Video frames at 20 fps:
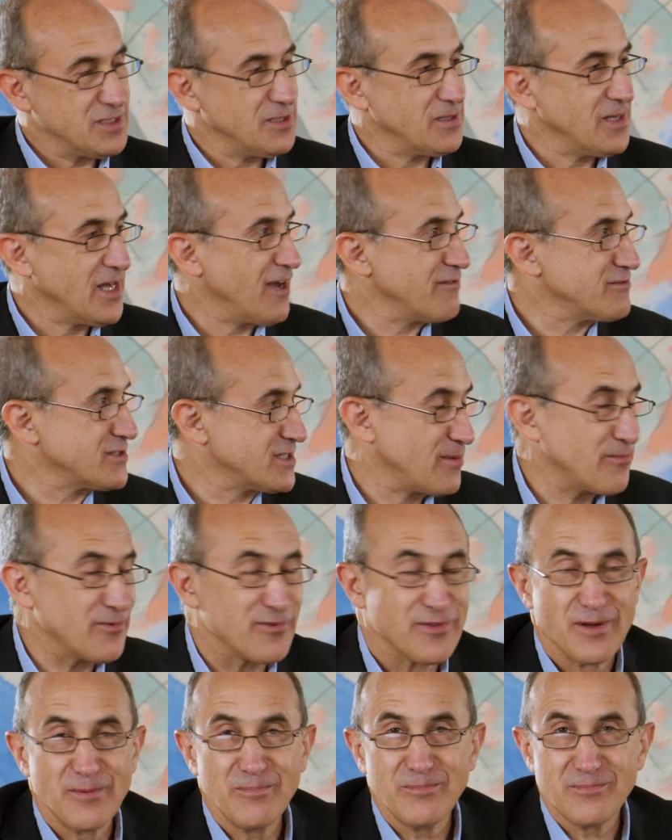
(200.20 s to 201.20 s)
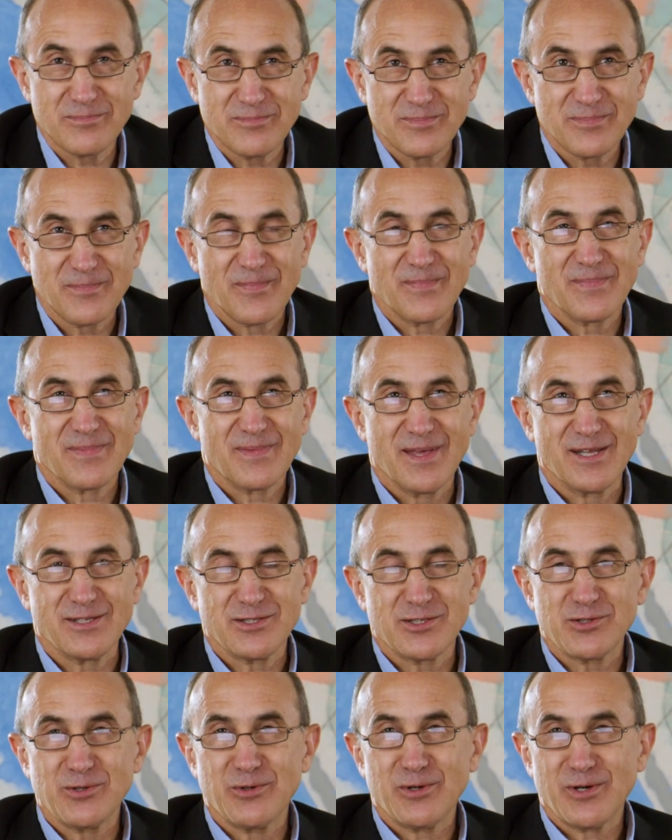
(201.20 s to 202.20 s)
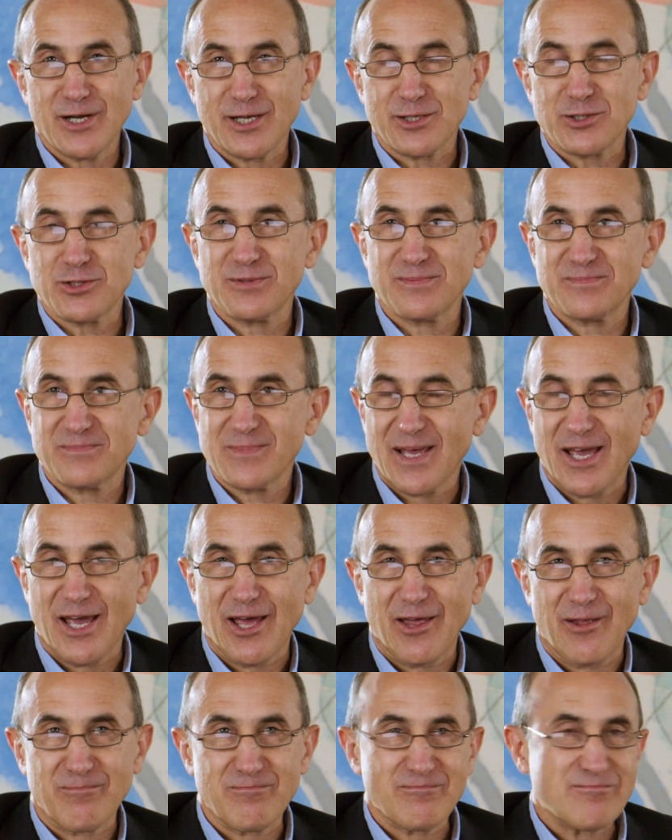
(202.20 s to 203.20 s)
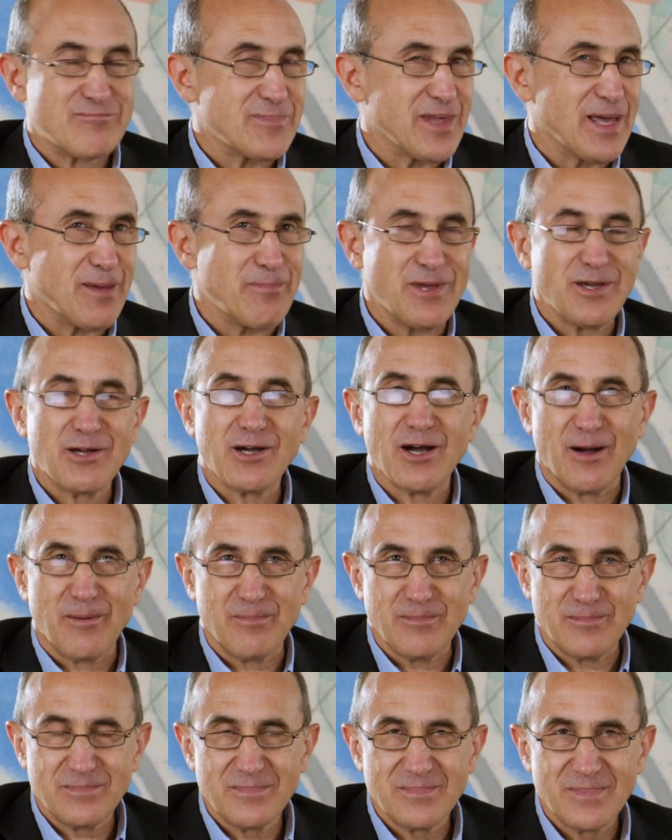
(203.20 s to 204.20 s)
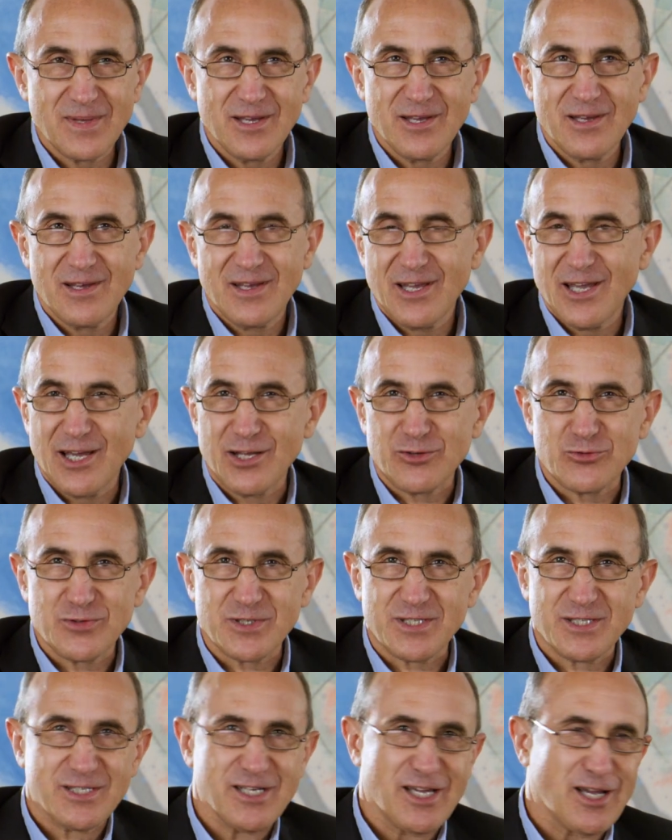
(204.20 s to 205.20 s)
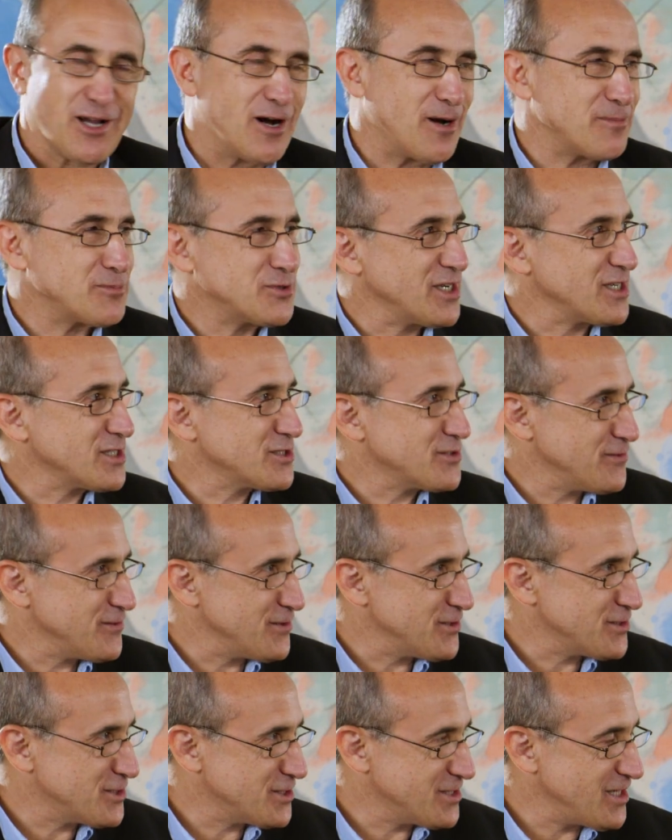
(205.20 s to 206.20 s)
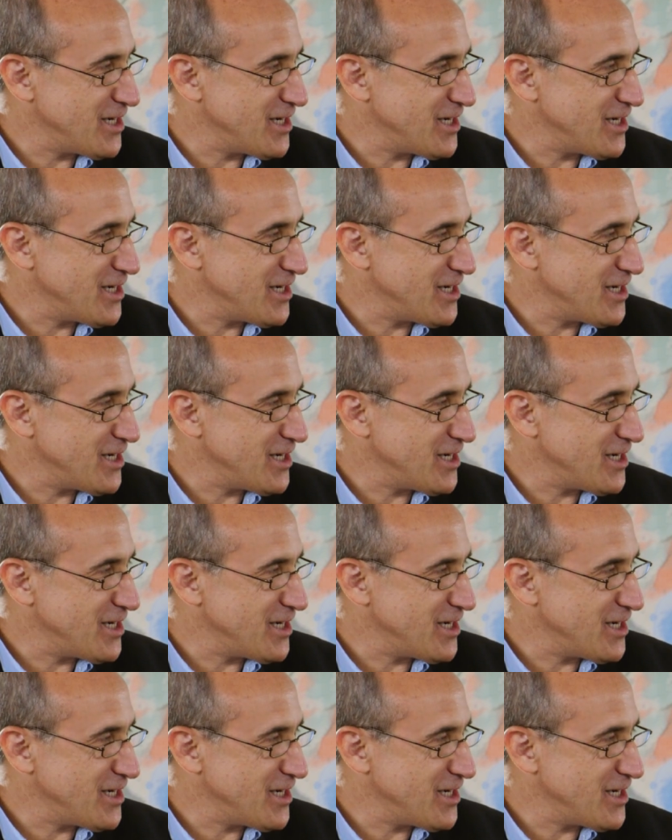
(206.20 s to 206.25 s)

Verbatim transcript: still have some of them in storage, and they become interesting objects for